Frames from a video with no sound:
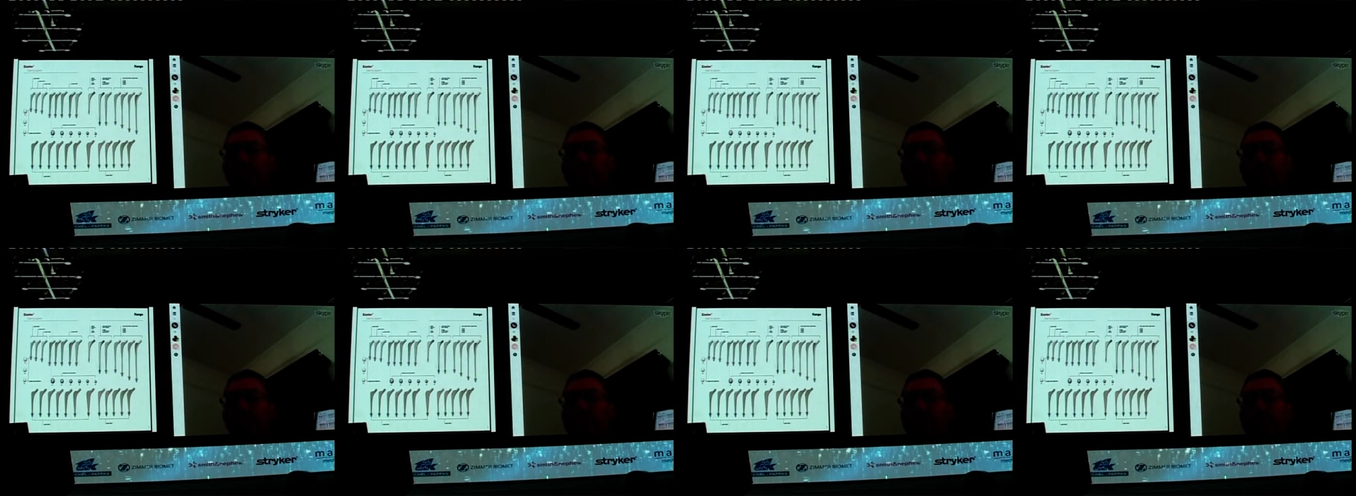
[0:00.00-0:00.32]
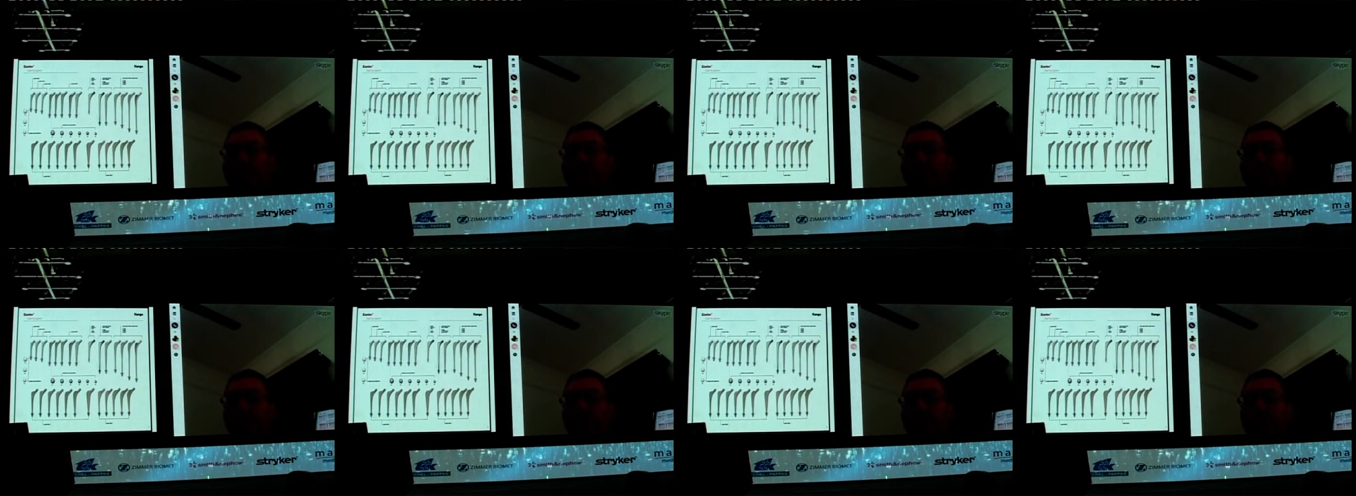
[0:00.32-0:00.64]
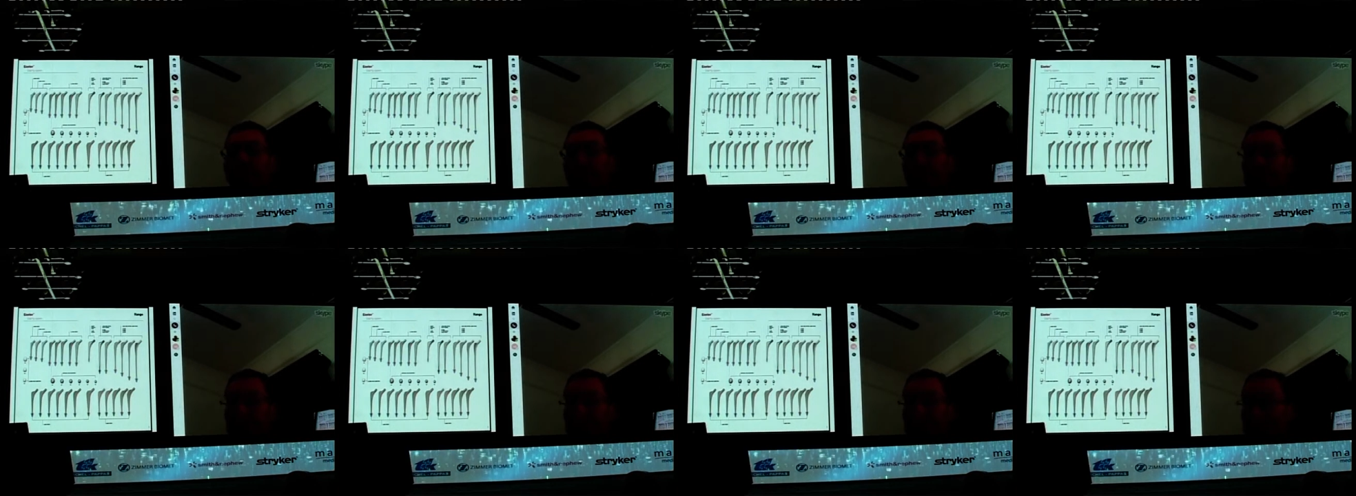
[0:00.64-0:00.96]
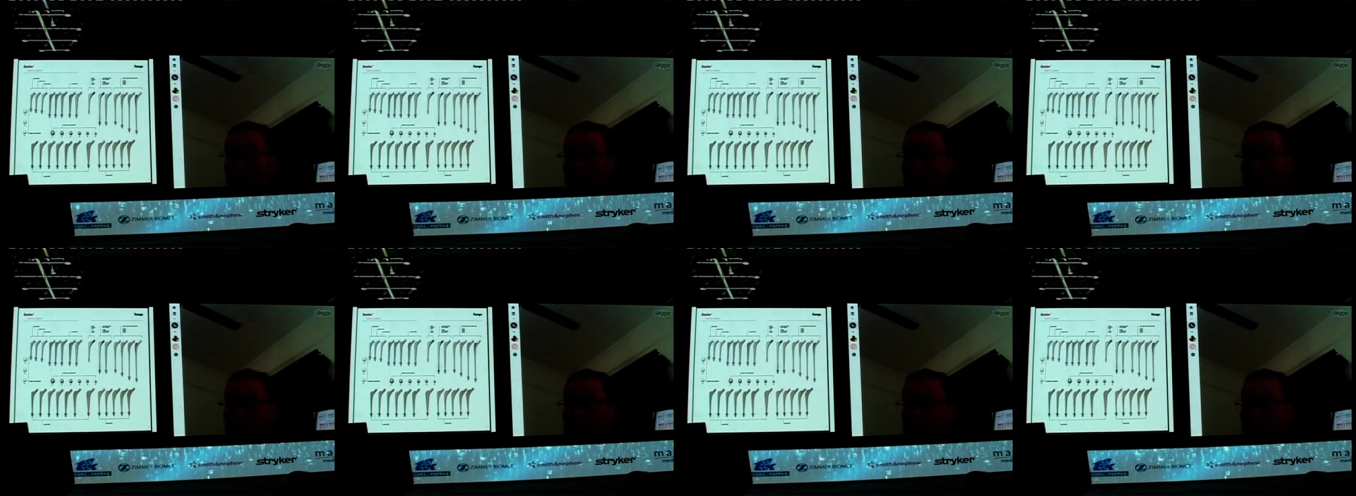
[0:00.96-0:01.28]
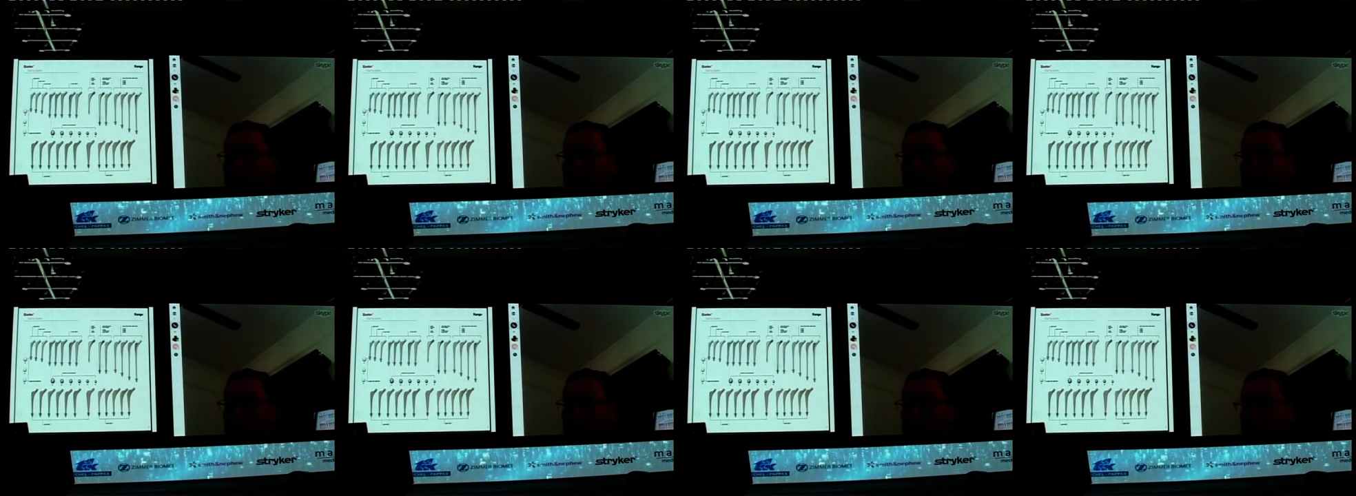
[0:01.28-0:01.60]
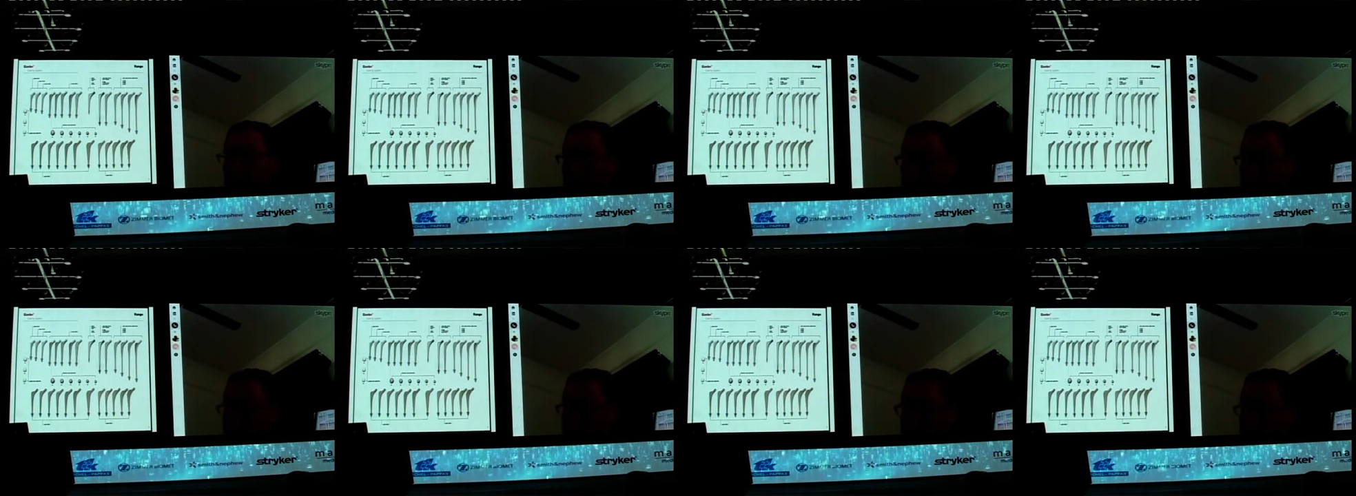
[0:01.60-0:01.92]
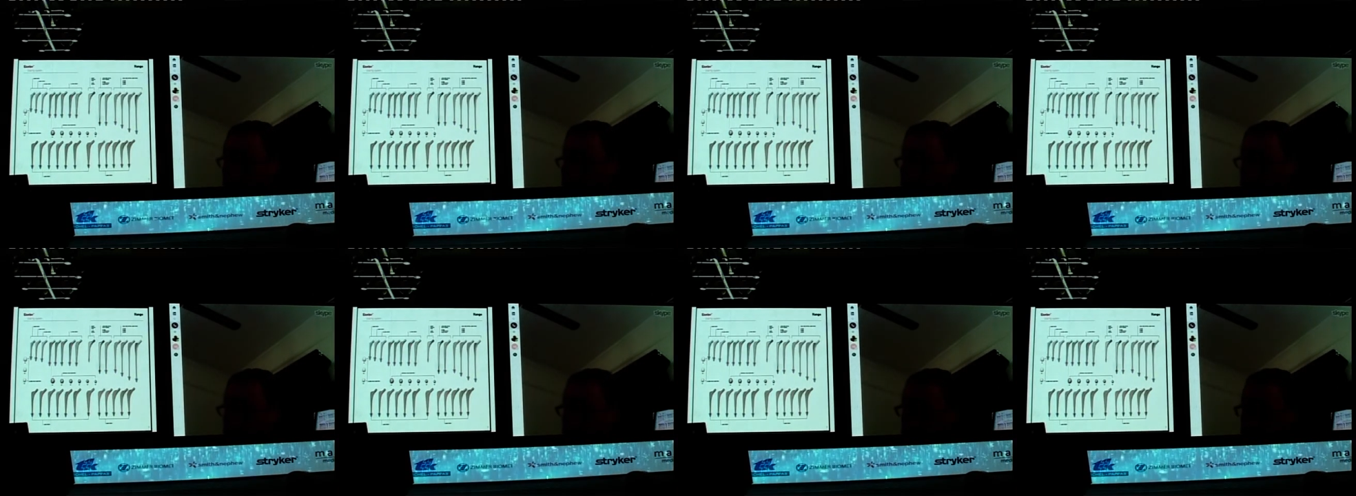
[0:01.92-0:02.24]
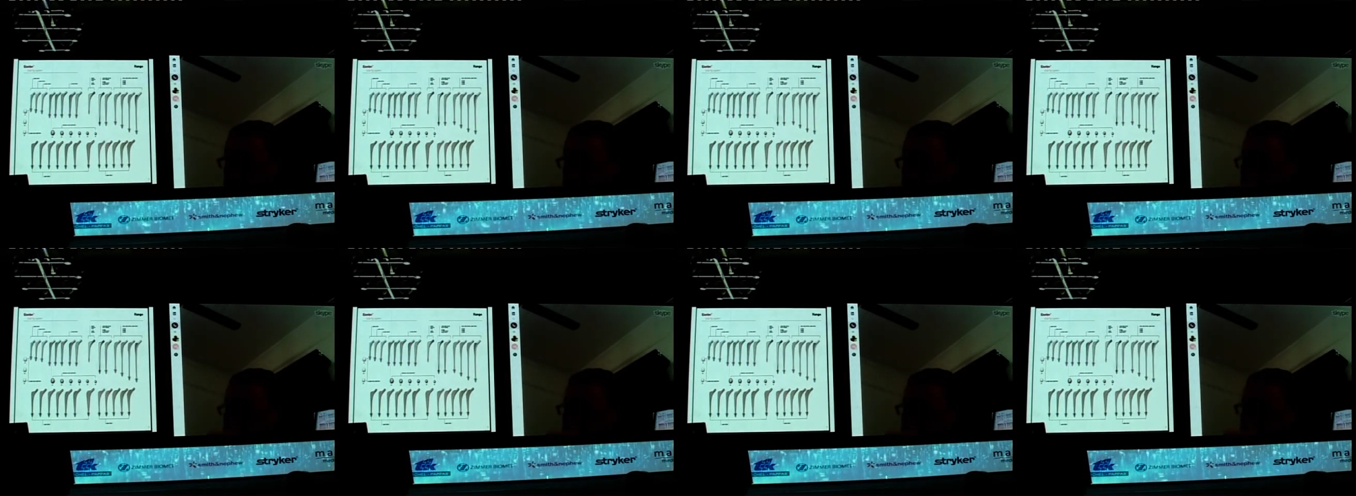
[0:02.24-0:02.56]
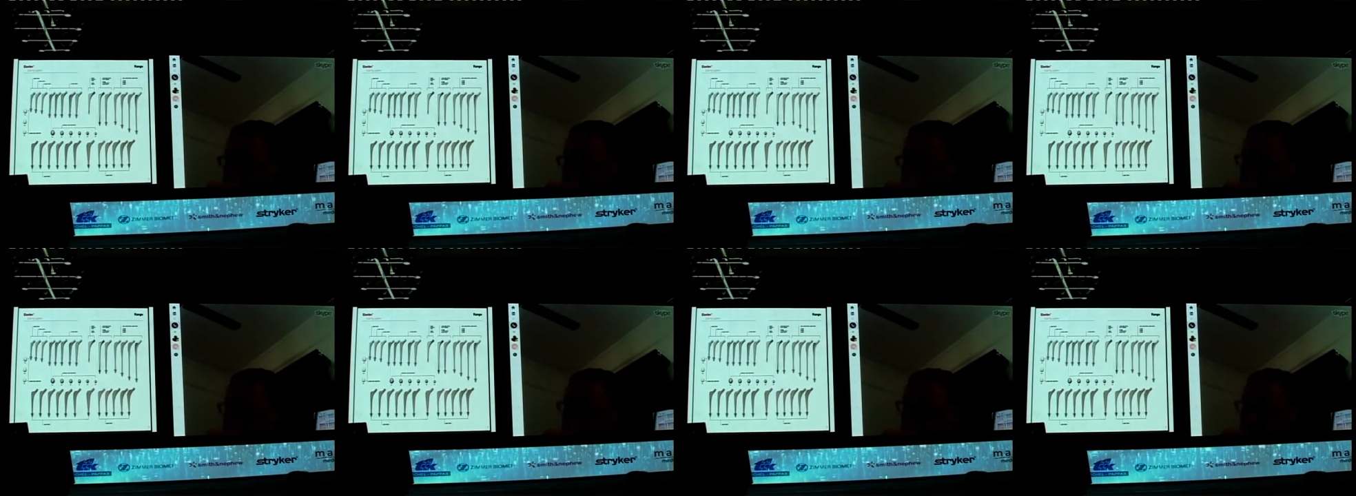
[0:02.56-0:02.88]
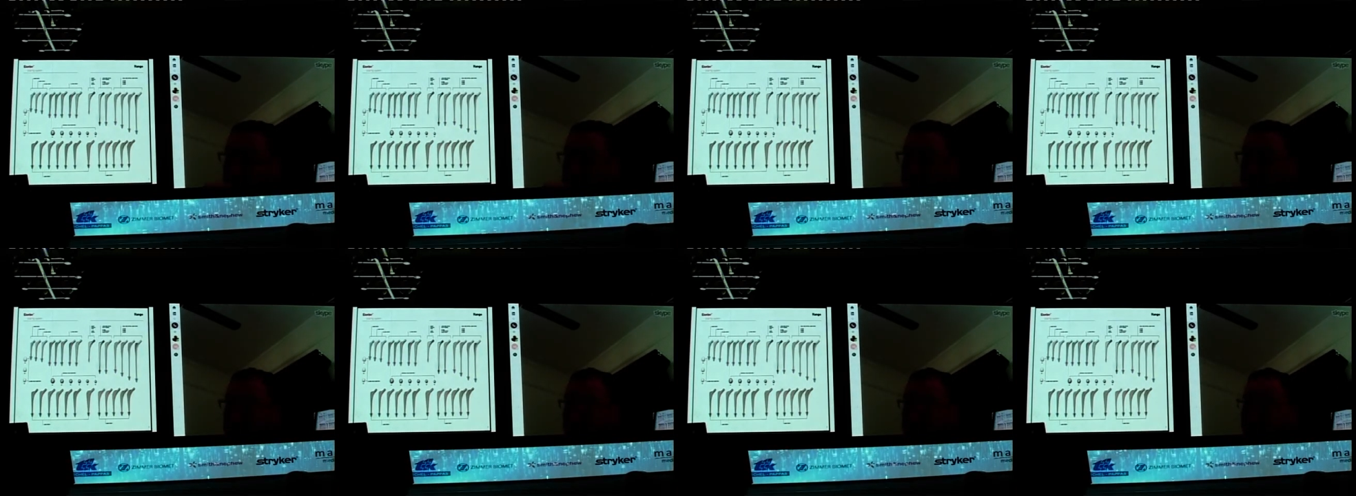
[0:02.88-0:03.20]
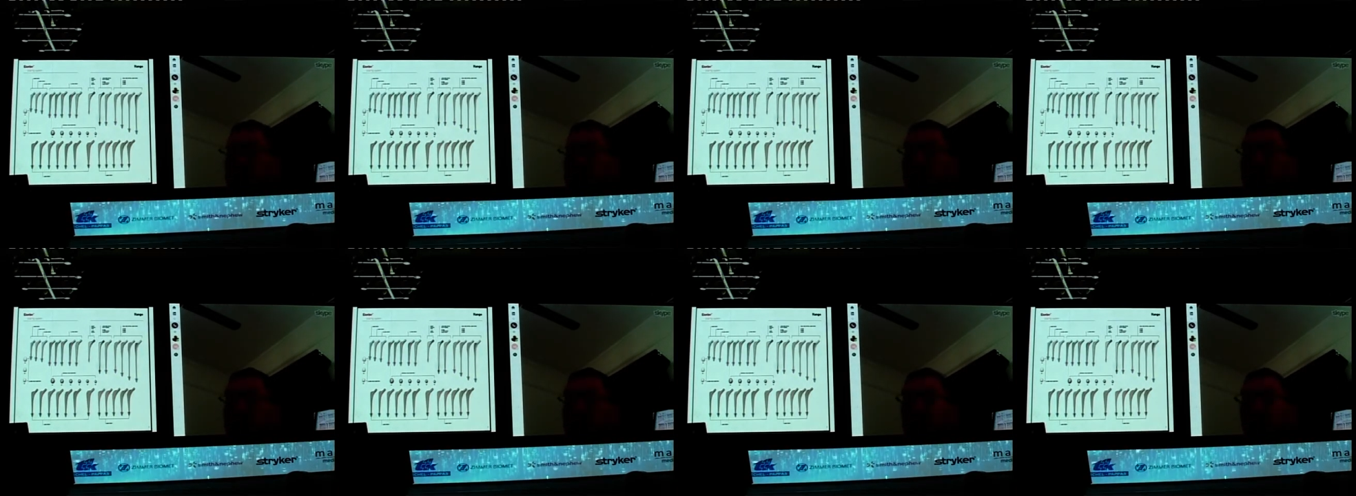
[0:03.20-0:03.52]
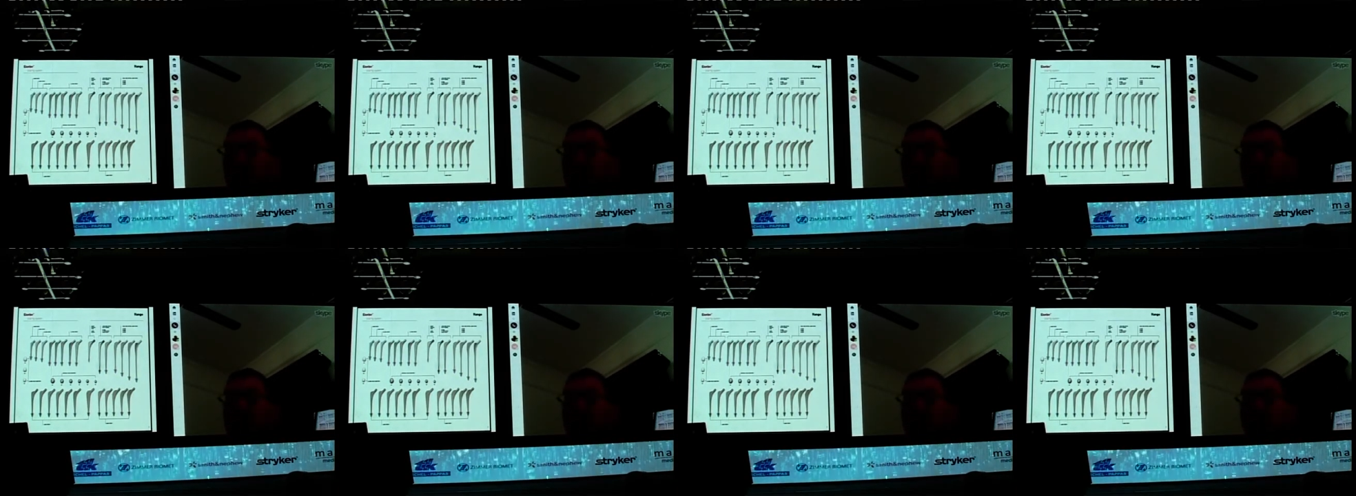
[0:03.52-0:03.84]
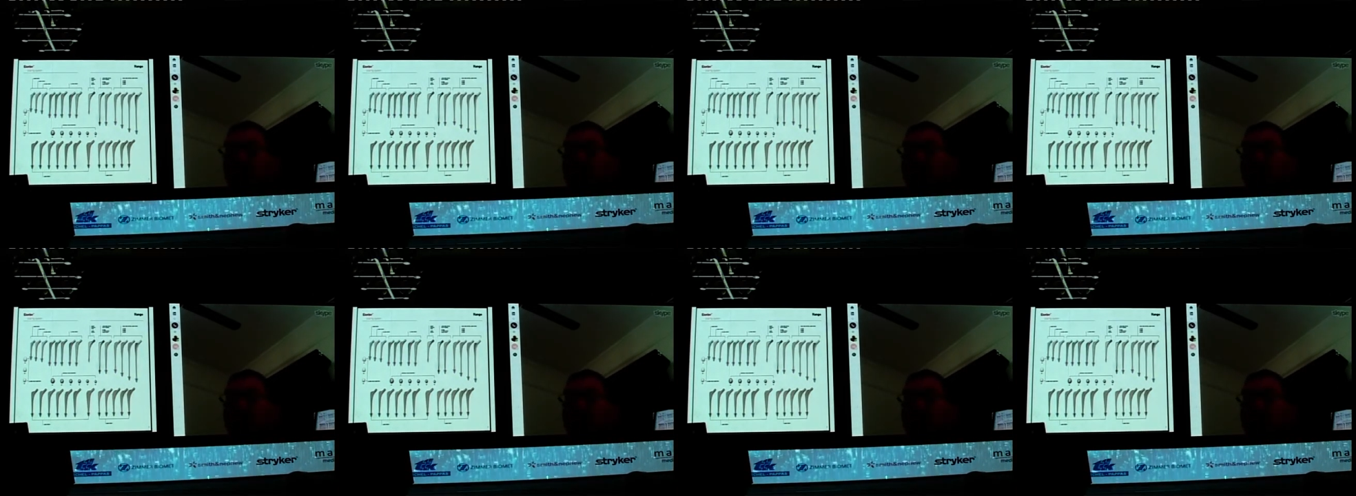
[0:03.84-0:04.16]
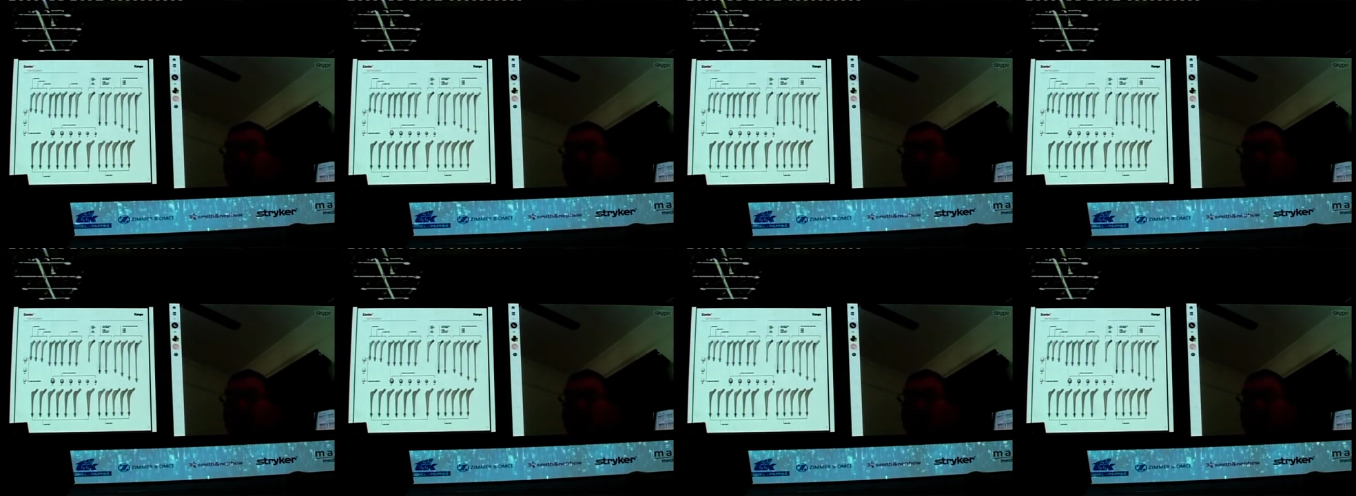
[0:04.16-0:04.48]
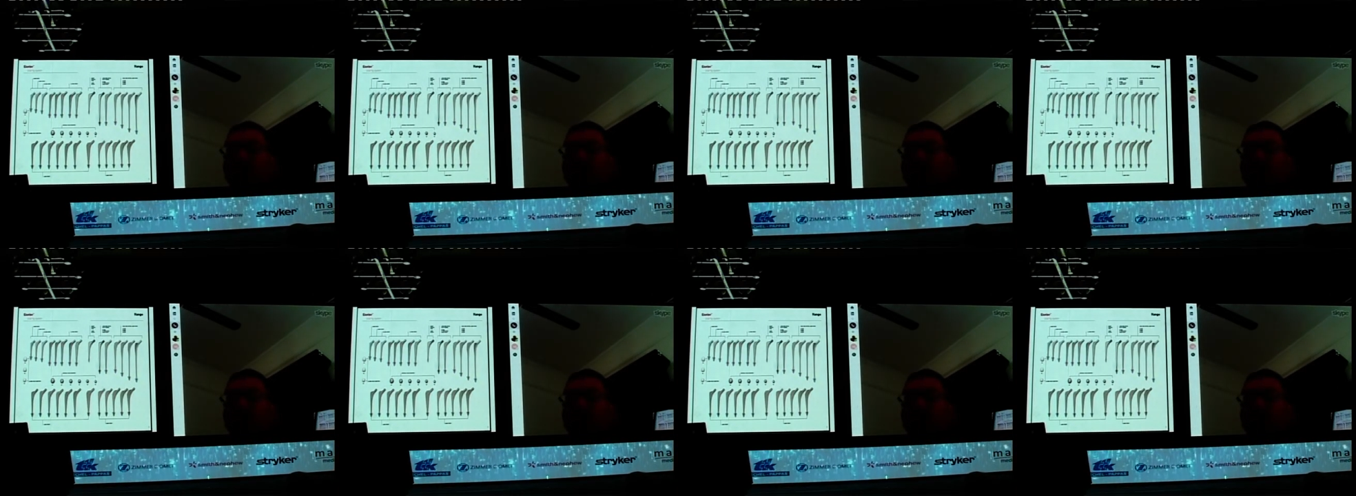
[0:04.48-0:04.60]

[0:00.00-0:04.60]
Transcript: [unreadable: no face in view]